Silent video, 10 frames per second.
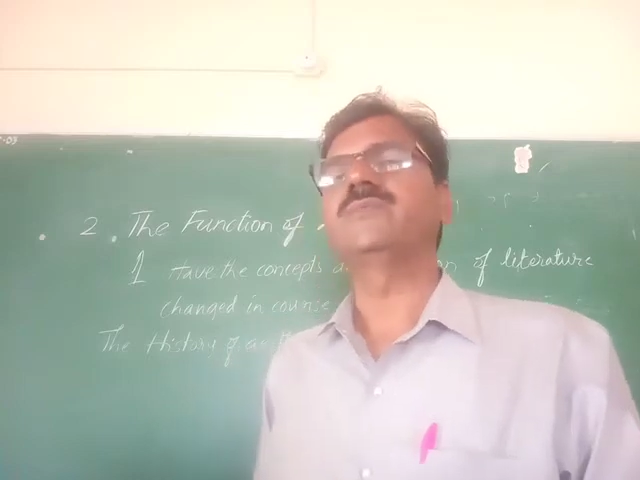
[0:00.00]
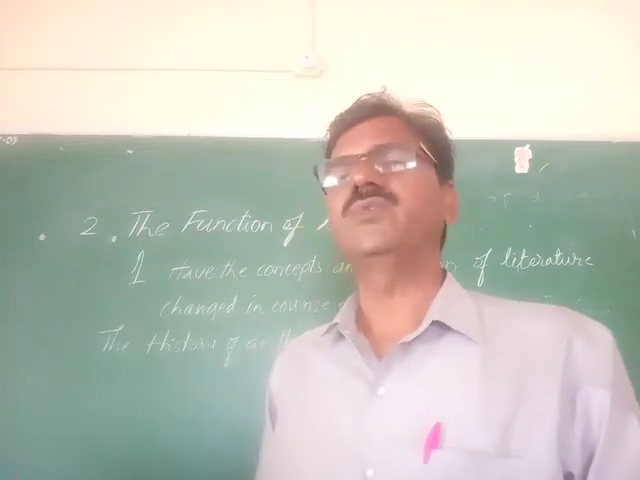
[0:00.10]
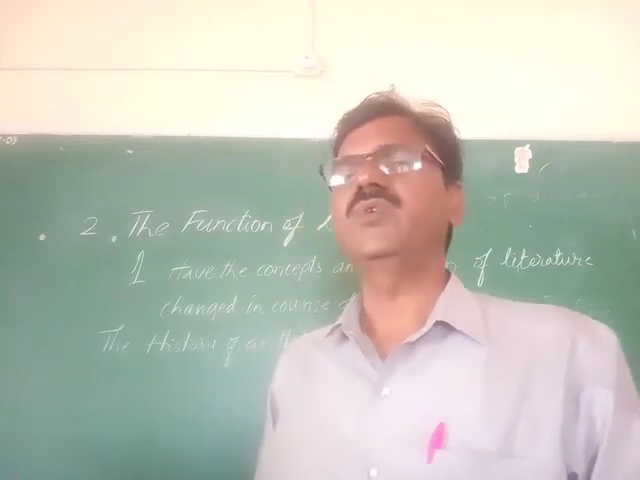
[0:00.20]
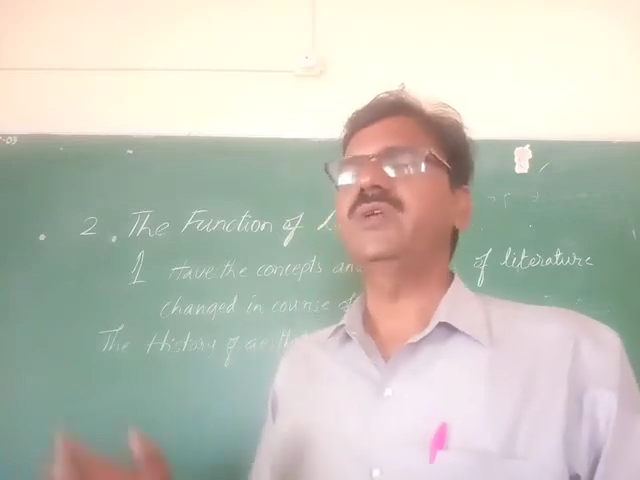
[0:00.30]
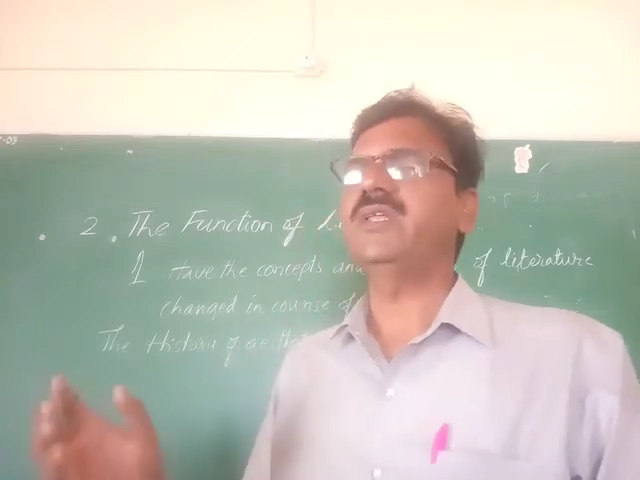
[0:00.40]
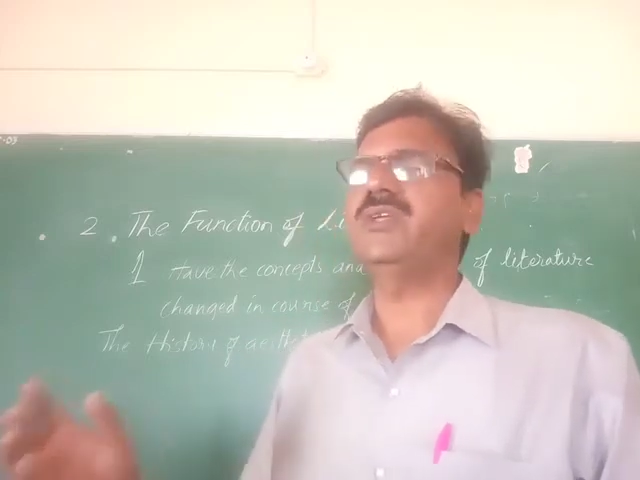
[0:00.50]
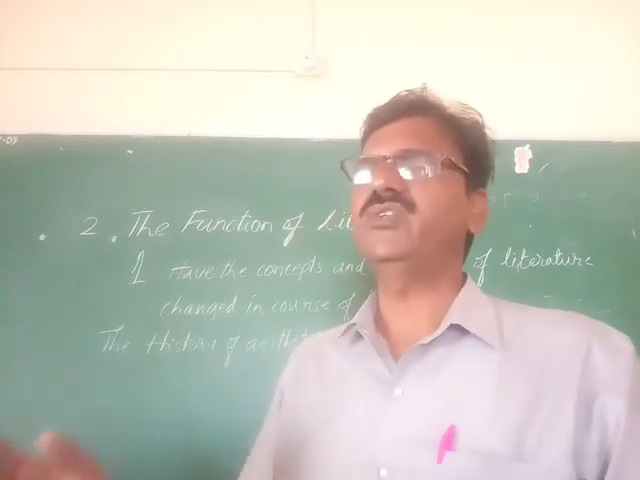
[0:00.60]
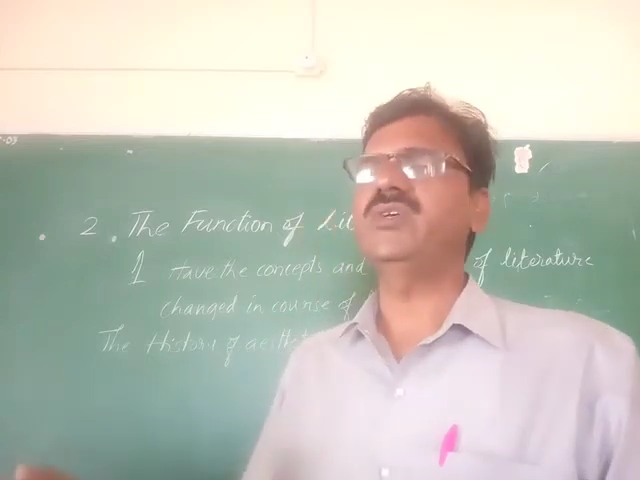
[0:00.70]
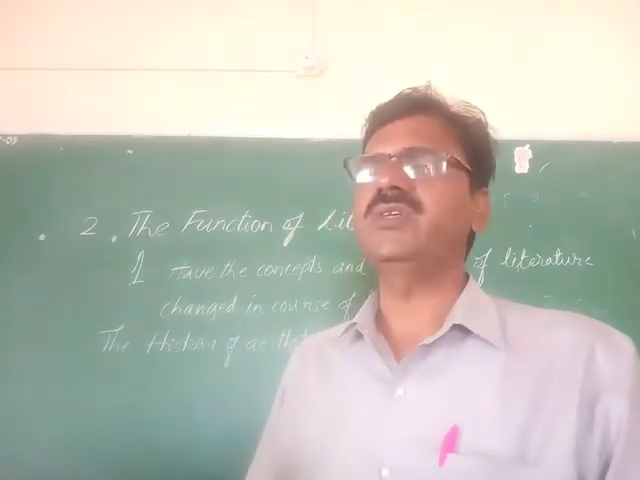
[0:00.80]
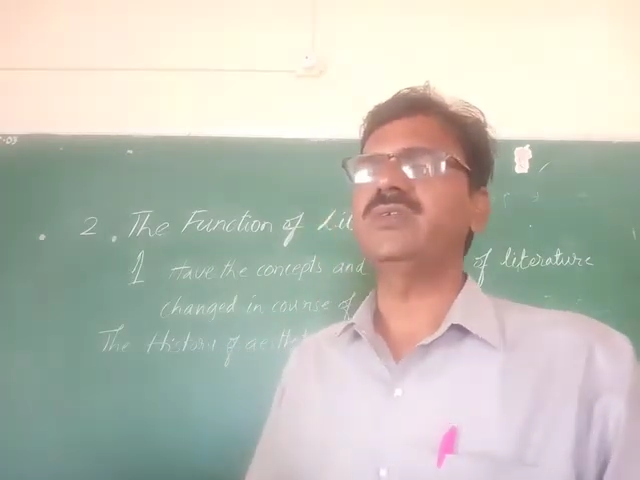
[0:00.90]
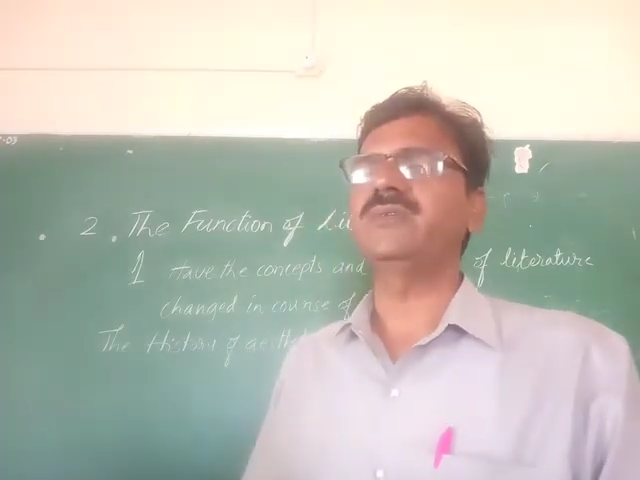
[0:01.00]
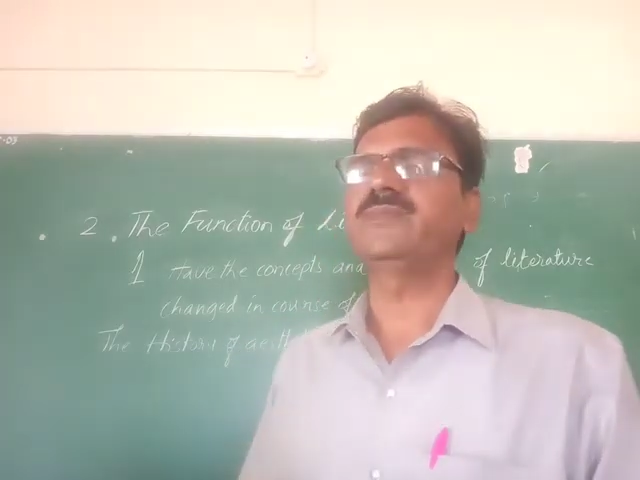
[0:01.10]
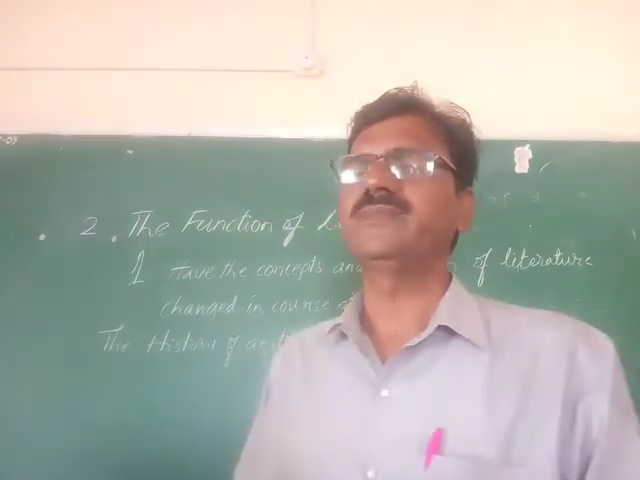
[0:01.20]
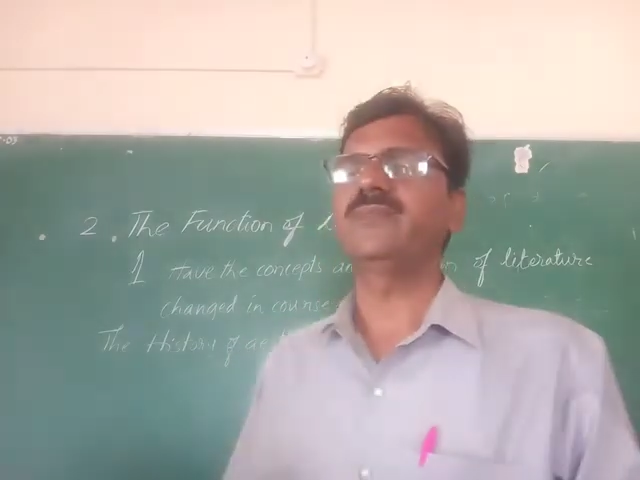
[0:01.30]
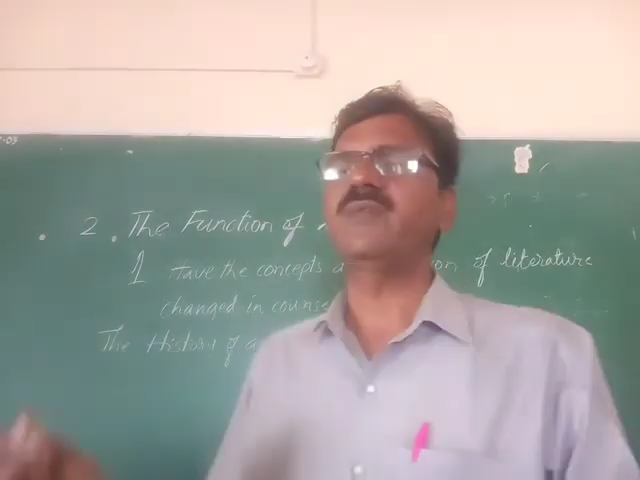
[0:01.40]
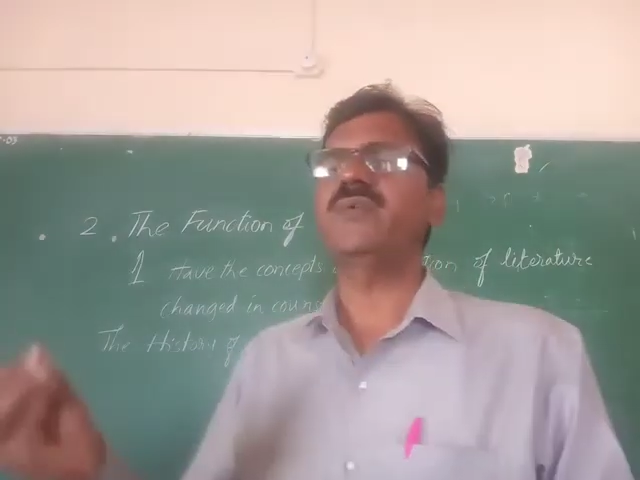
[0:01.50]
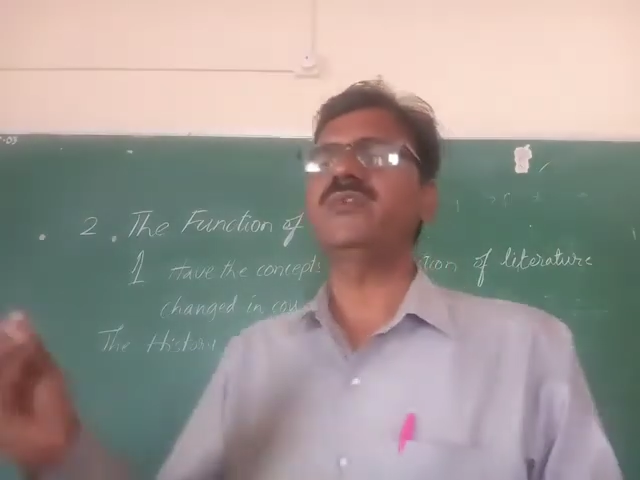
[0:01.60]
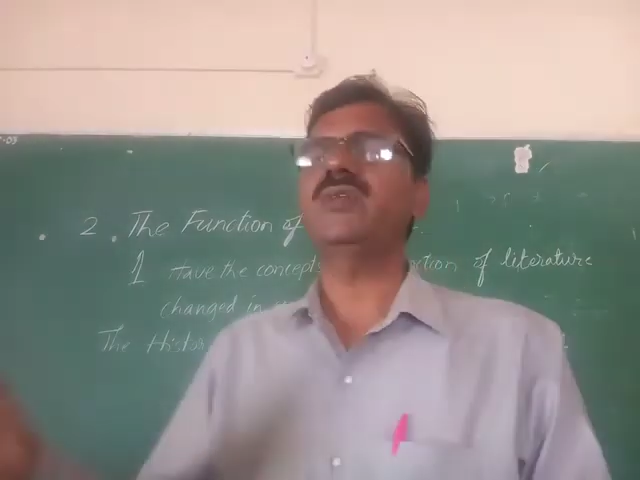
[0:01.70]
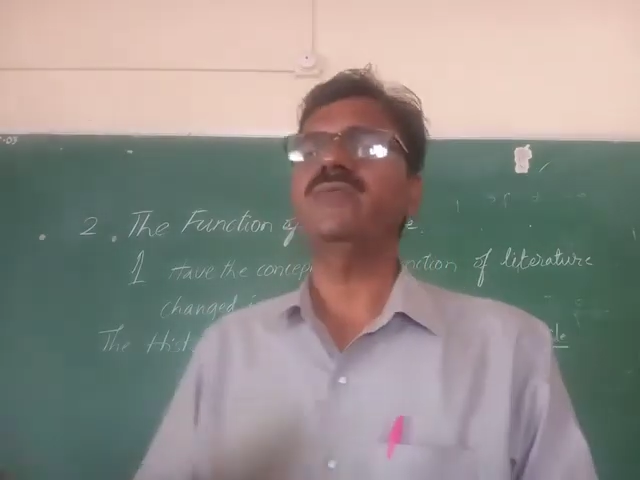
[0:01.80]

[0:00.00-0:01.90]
So literature, the function